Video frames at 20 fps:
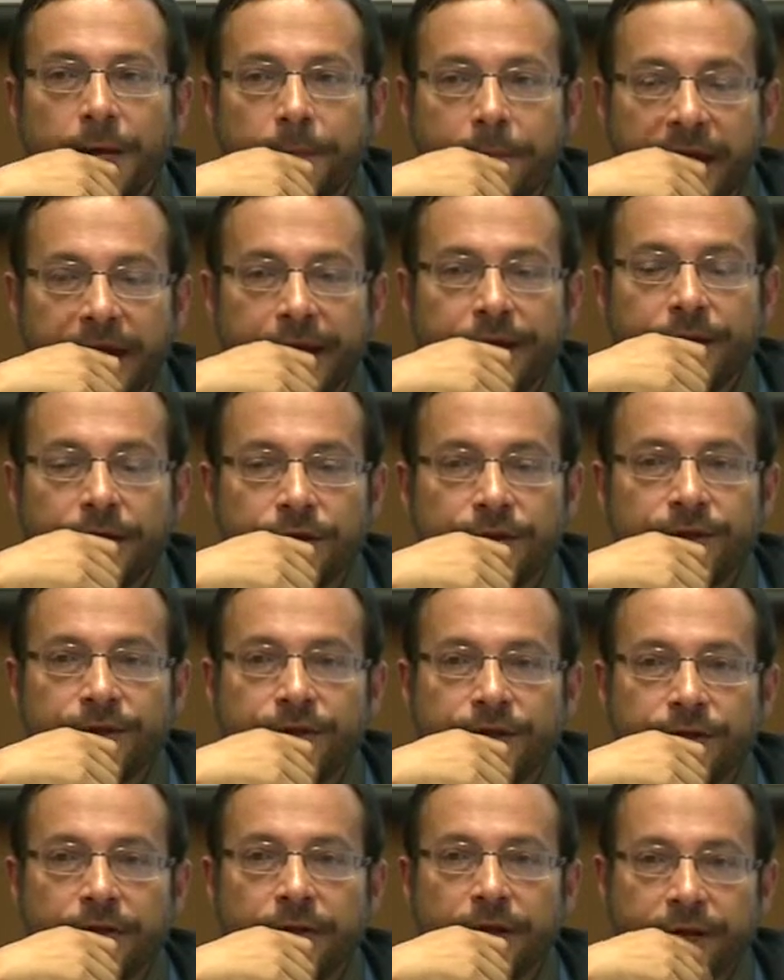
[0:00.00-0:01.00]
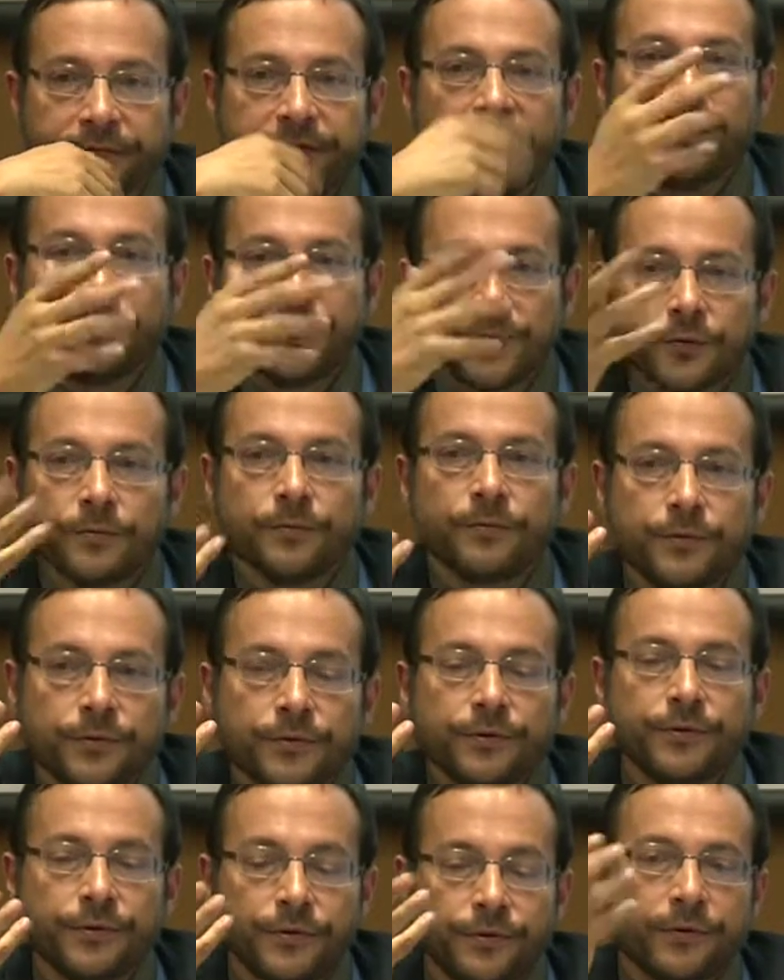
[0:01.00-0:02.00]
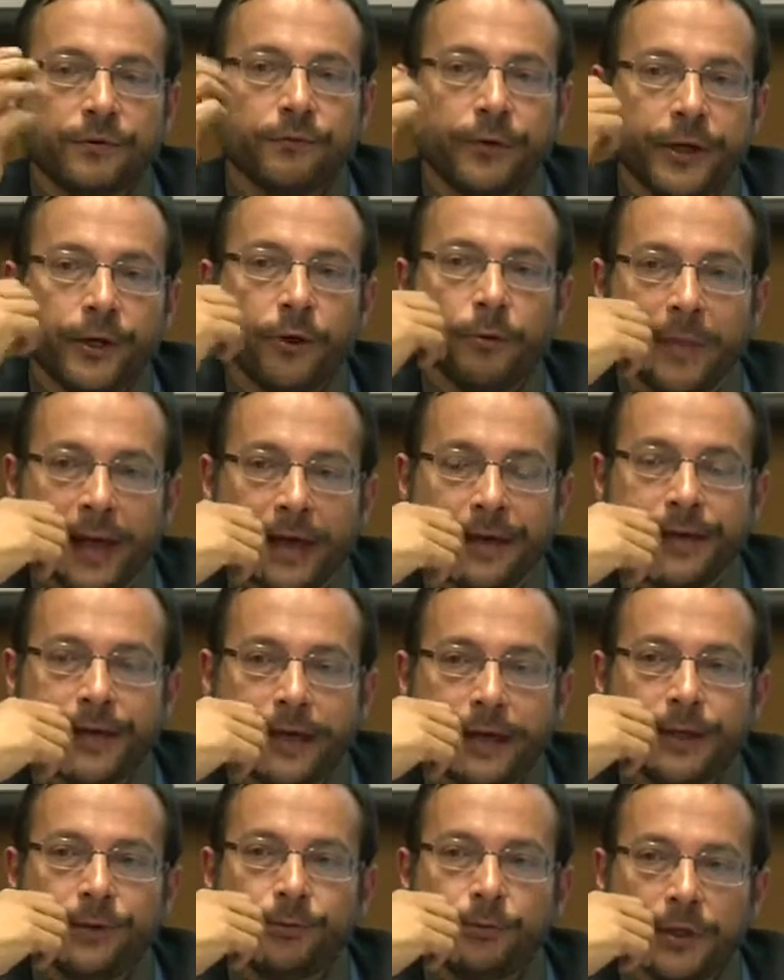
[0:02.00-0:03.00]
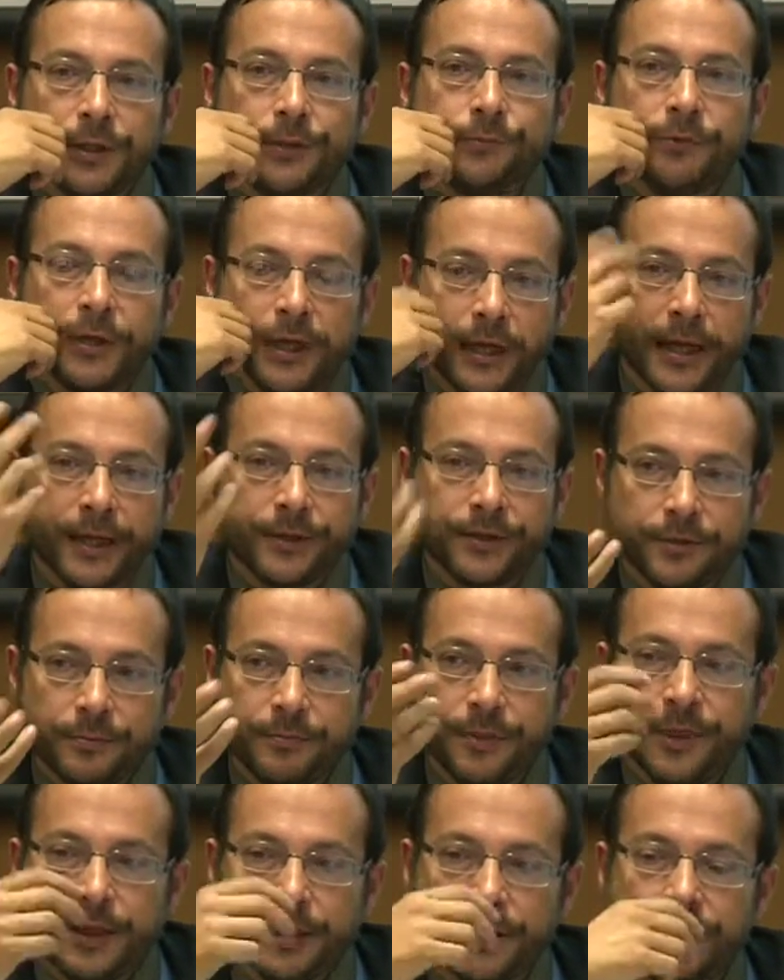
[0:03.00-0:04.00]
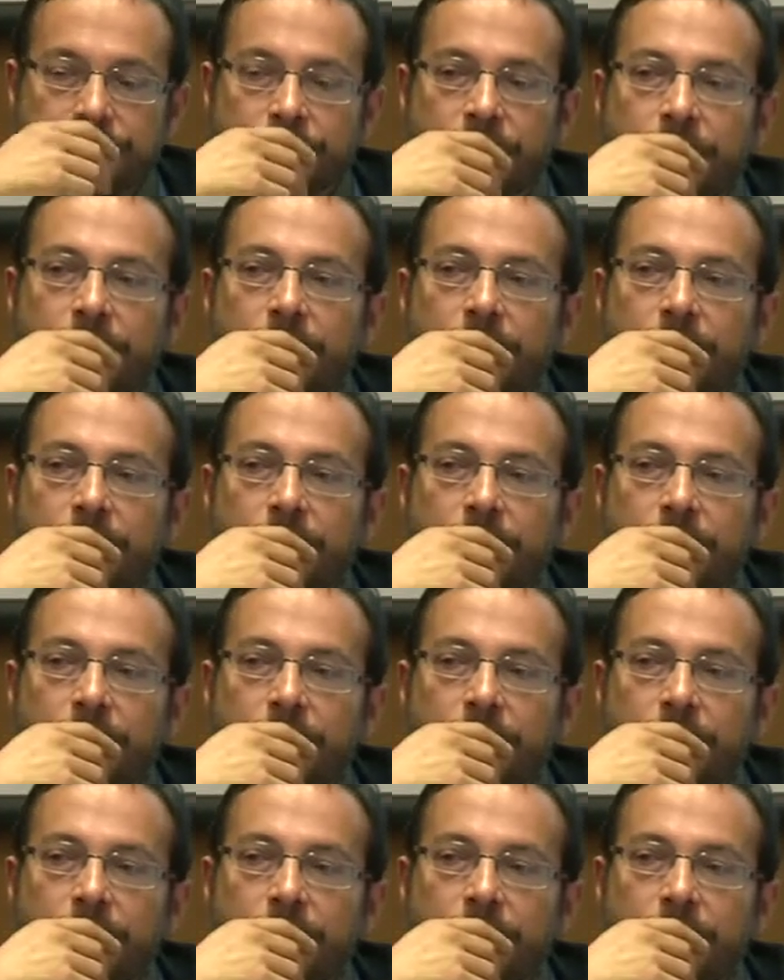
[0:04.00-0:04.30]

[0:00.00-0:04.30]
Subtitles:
make this live up to the Rio mandate, where it really had to be as